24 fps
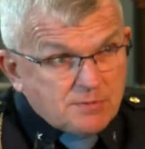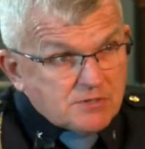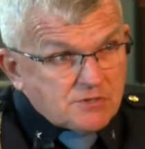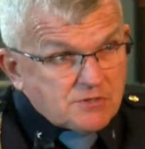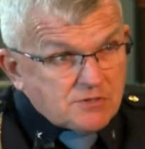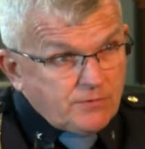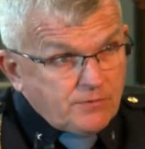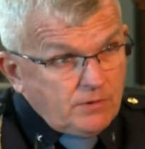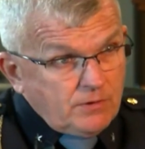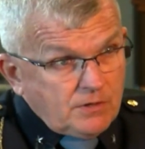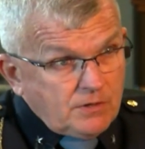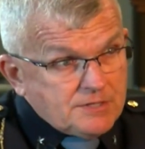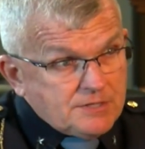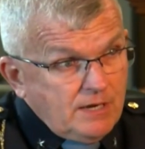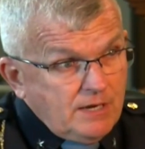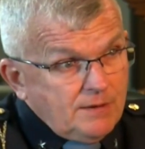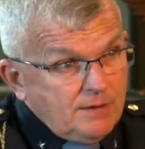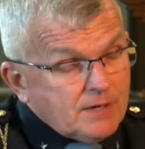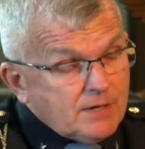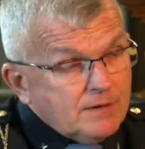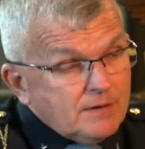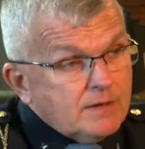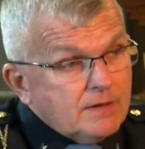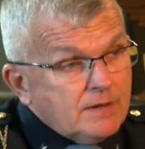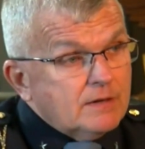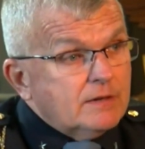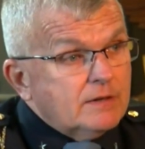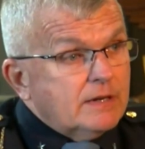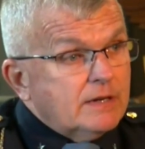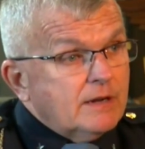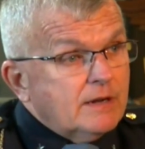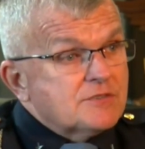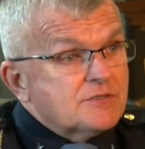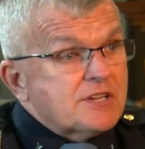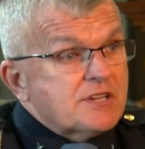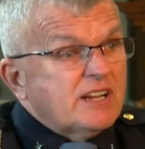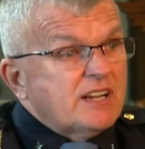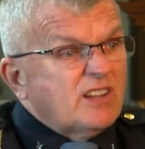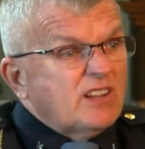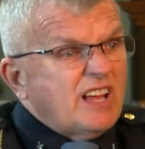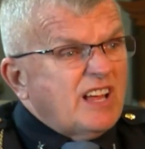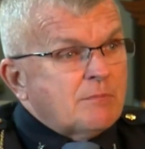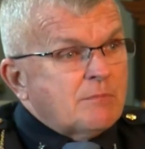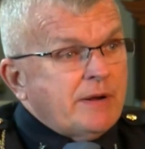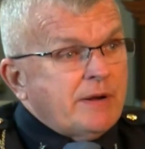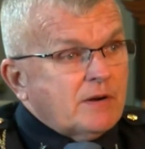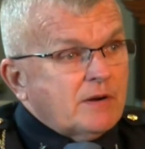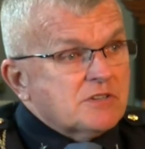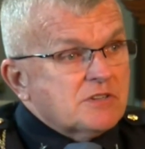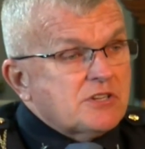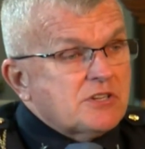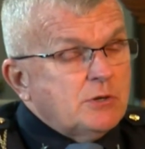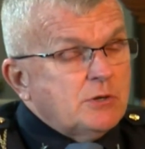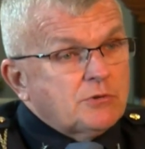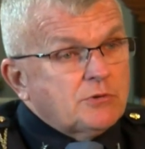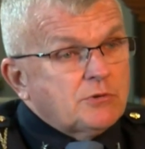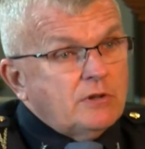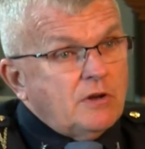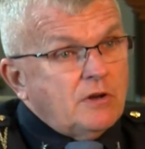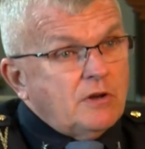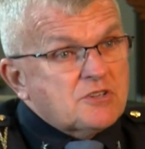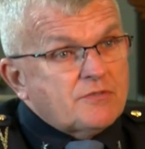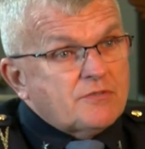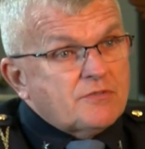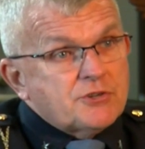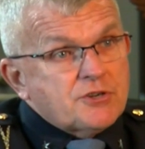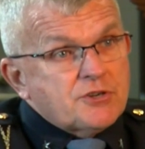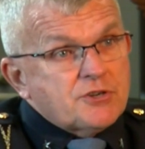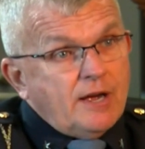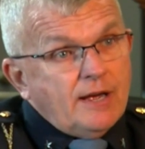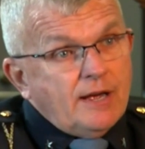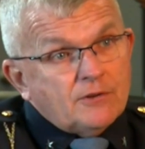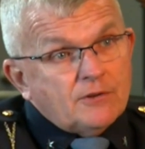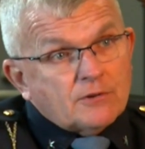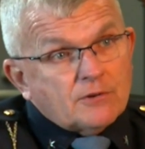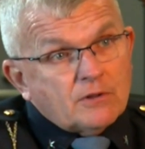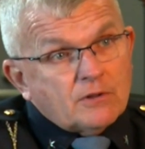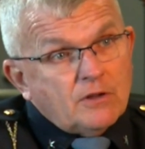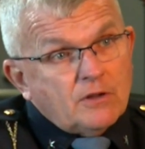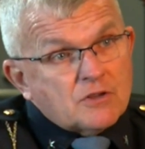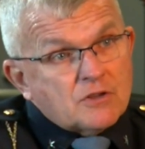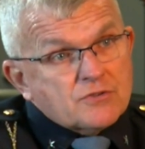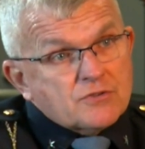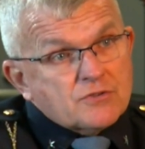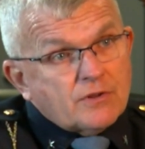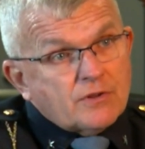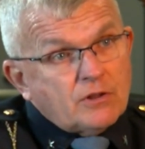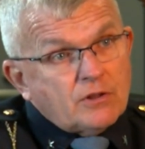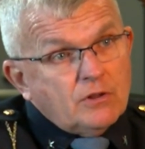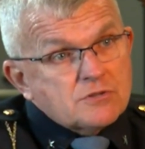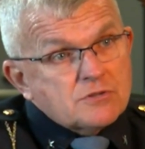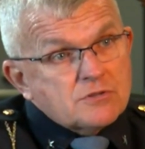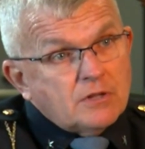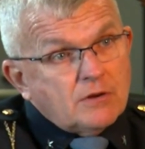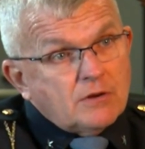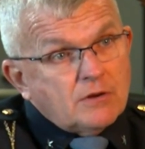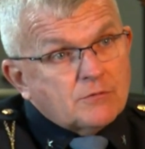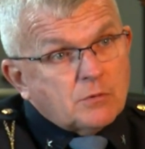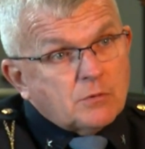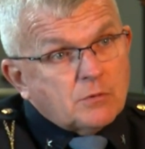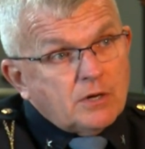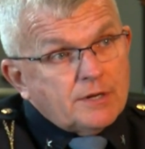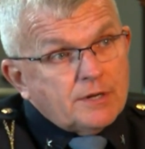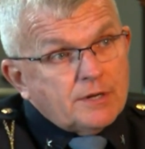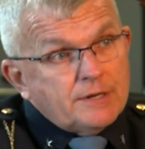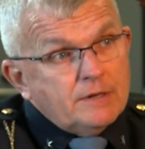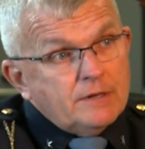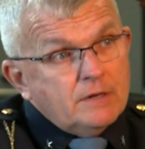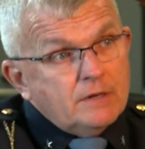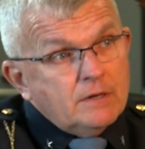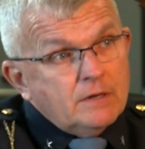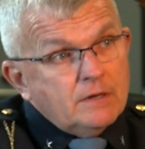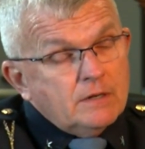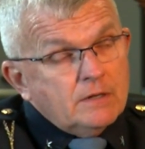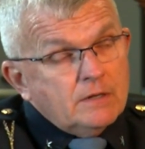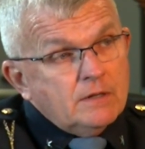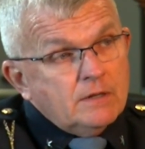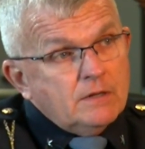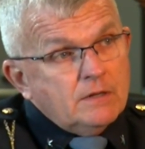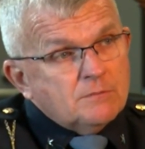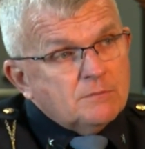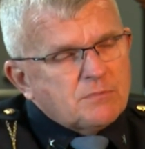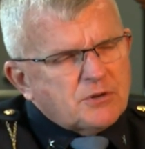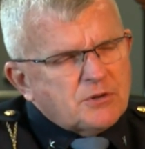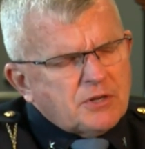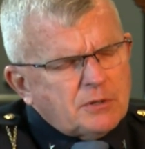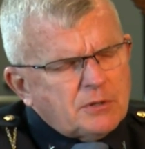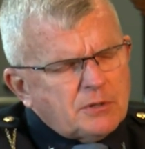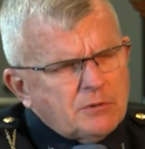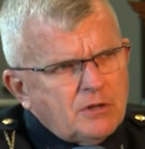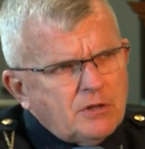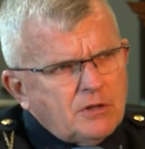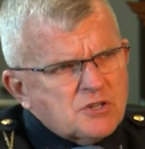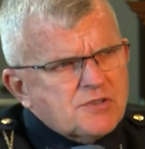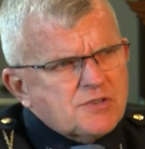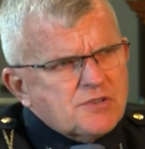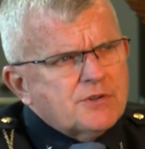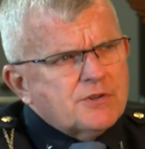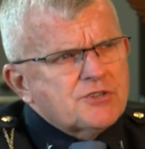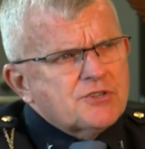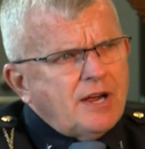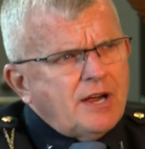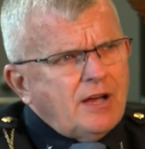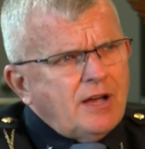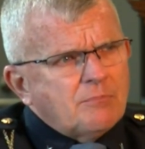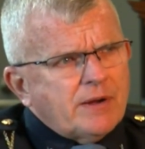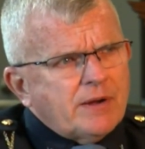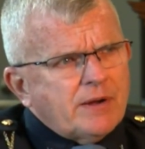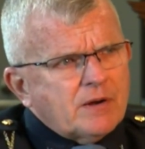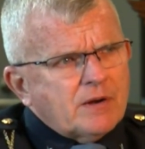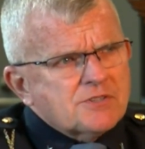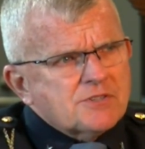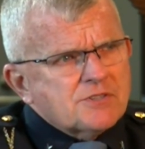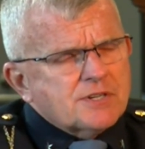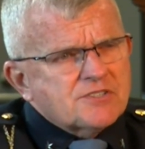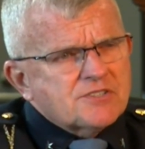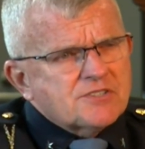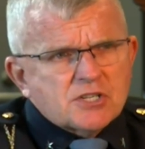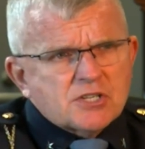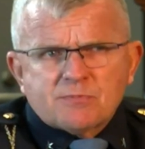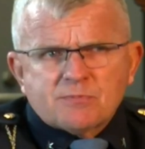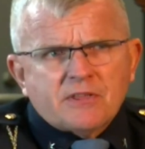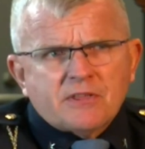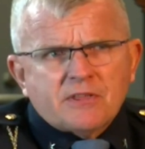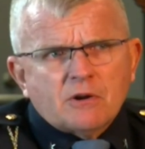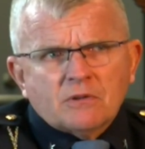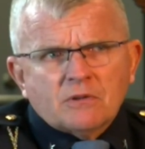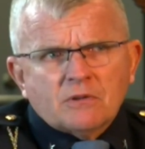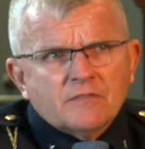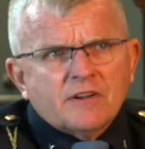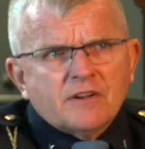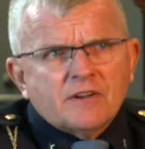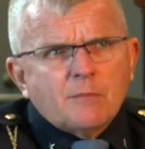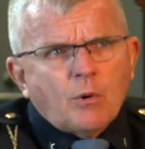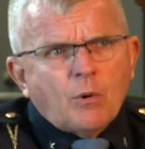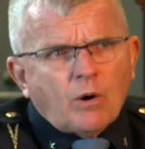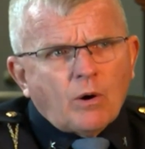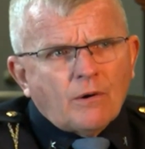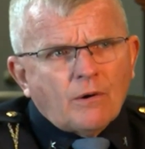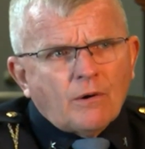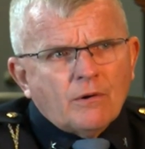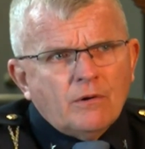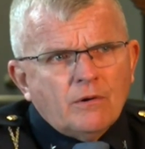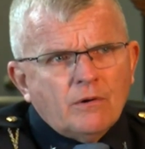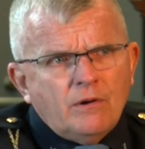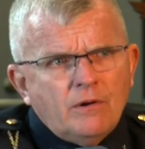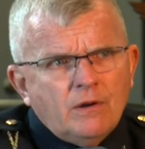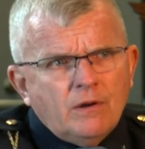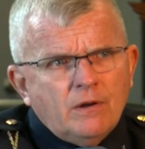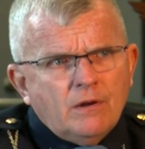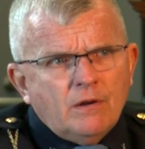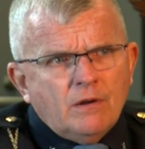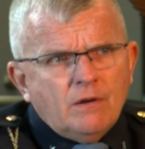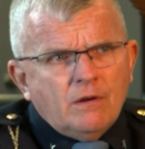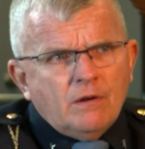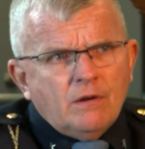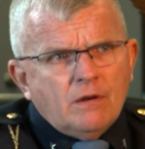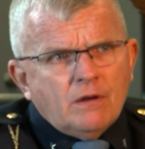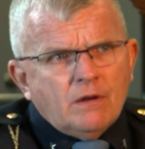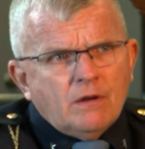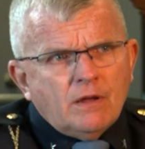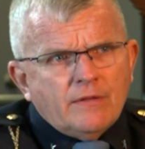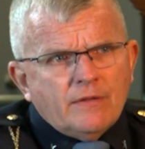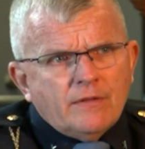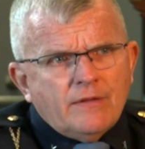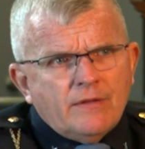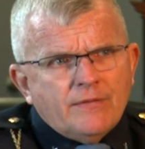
I've been doing this business for a long time, and I've seen a lot of parents deal with the loss of a child or a loss of a close loved one. And particularly loss of a child, parents exist, but they don't live anymore.